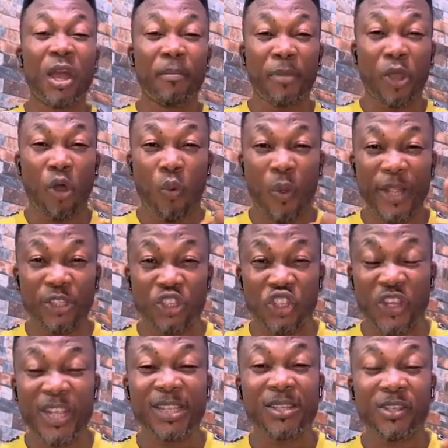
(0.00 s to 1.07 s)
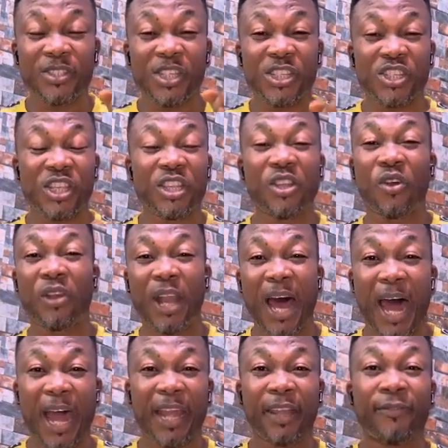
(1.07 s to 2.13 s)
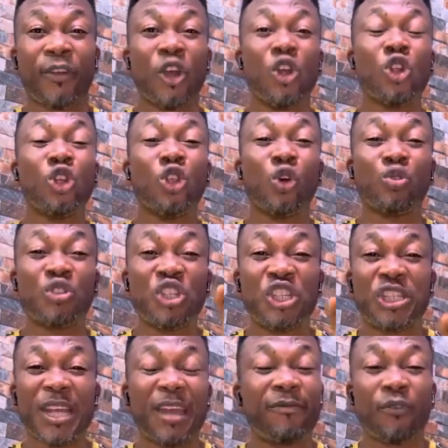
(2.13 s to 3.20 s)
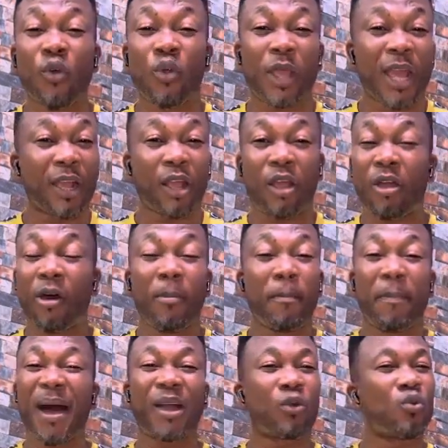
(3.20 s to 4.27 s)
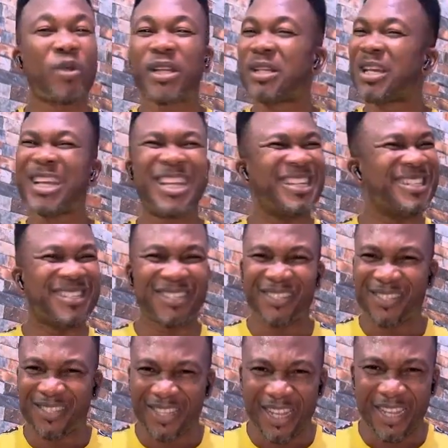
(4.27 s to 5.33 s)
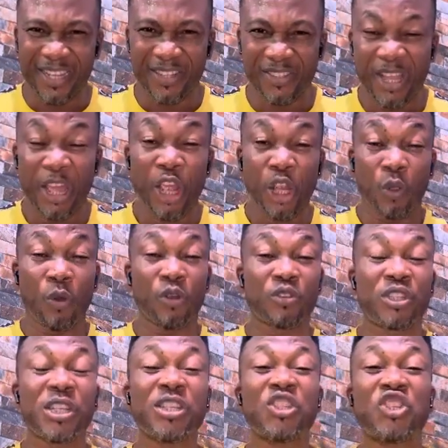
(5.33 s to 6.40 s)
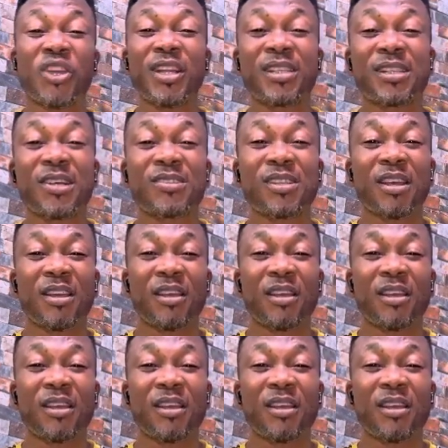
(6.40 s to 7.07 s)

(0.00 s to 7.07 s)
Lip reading: because when Jesus is in your life, no devil can come back with a disease. You want to say, Jesus,